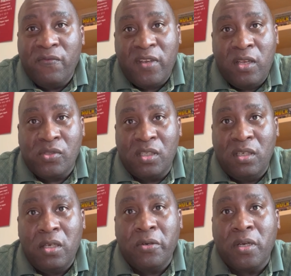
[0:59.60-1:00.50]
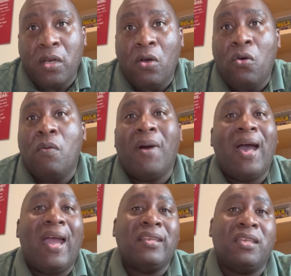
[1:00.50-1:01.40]
videos a year ago, my
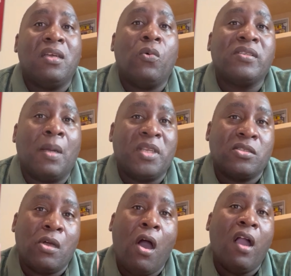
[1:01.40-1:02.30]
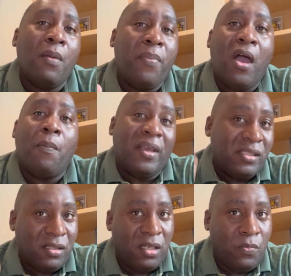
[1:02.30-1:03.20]
idea was I'm going to talk about my
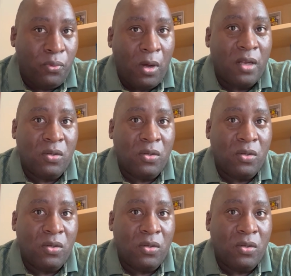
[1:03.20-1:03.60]
study abroad